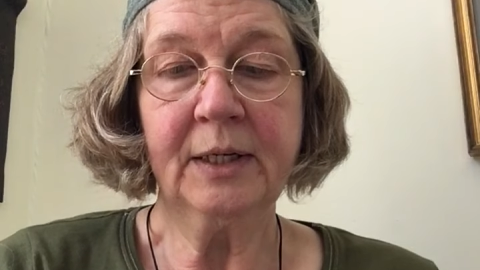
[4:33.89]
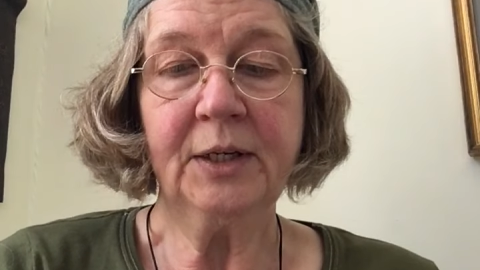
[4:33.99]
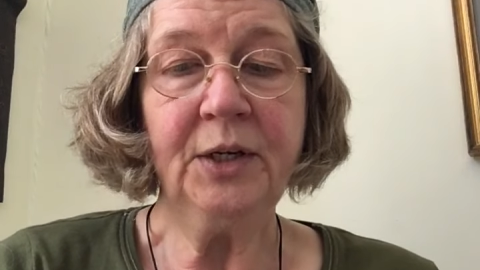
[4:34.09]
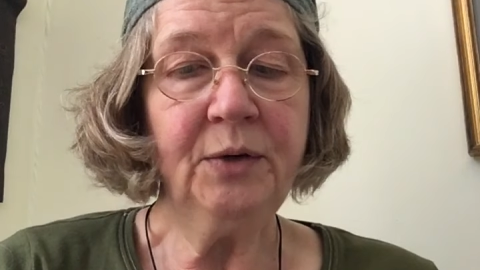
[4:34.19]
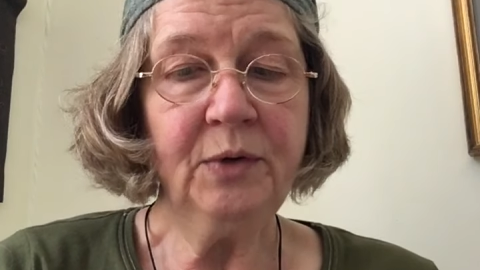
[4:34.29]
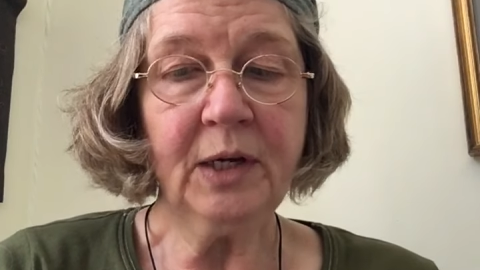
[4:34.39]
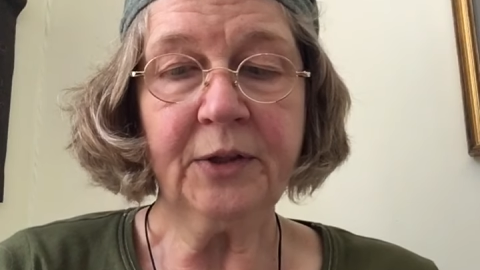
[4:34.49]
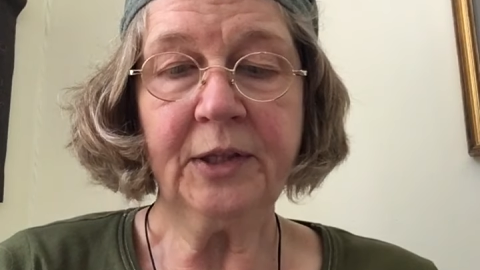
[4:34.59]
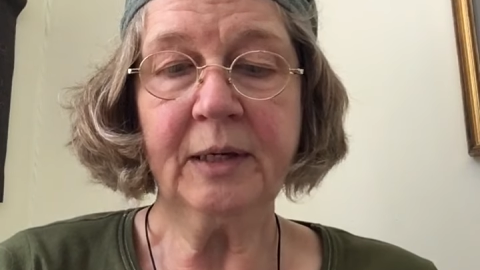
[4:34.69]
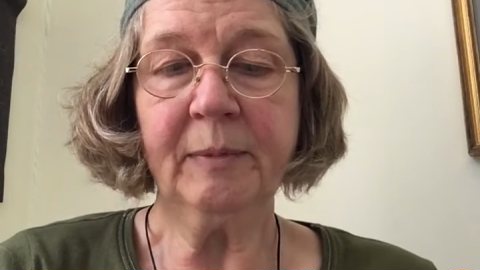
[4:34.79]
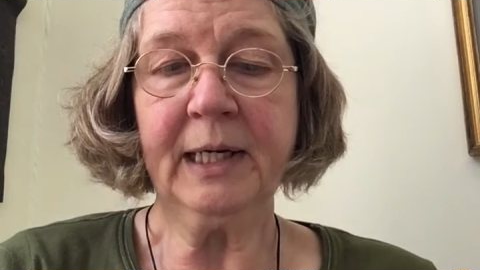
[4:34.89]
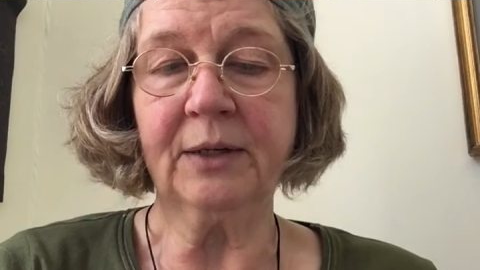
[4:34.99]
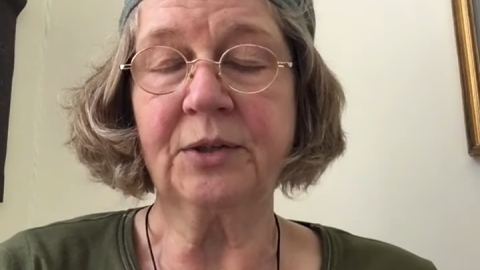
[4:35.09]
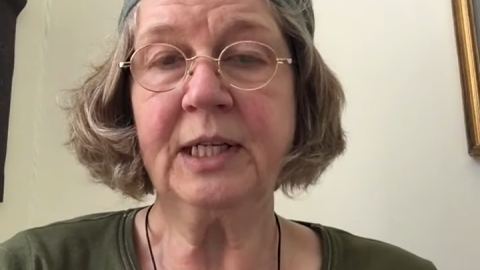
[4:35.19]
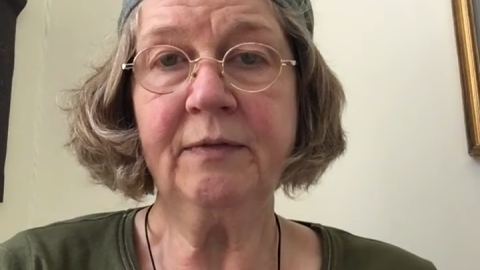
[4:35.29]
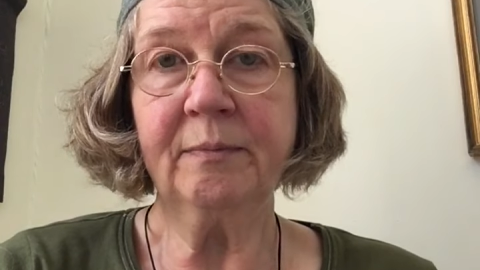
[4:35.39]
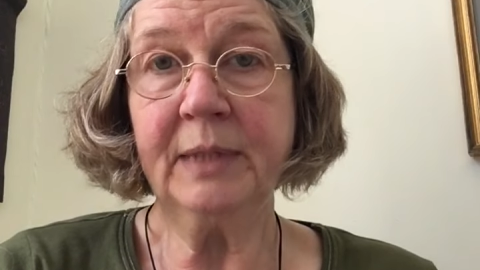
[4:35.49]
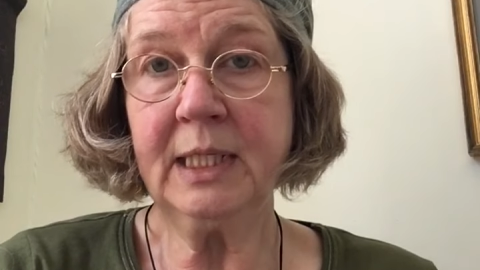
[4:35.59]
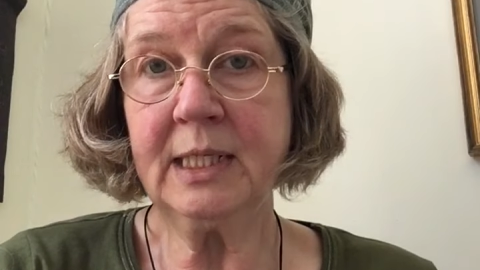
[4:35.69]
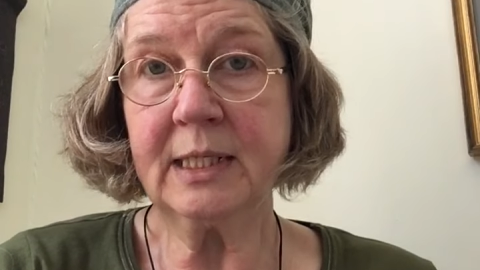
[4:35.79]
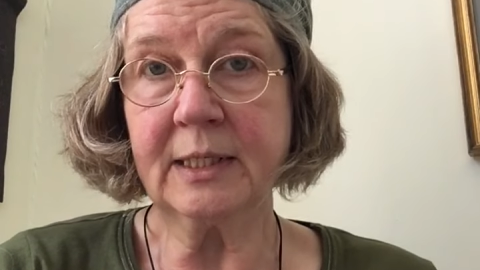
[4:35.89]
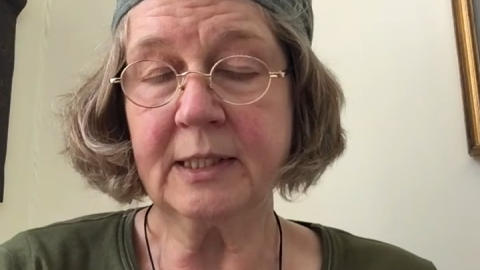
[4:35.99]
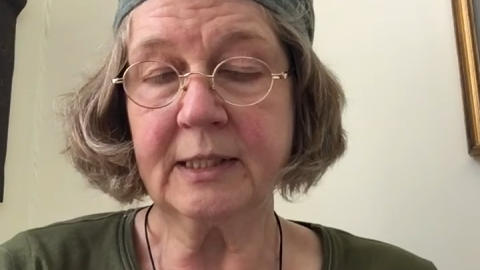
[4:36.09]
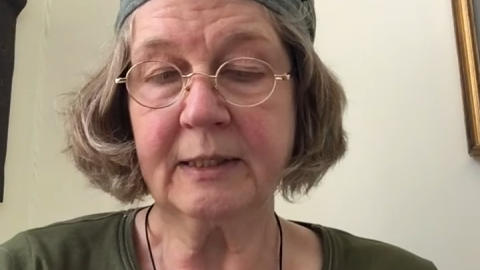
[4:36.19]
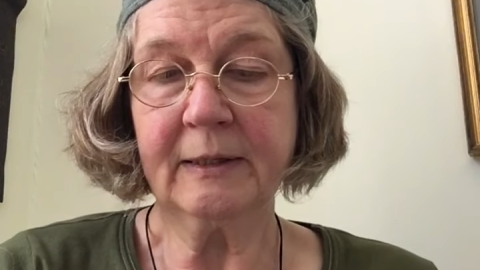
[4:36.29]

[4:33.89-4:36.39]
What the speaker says: knew nothing about, even ministers.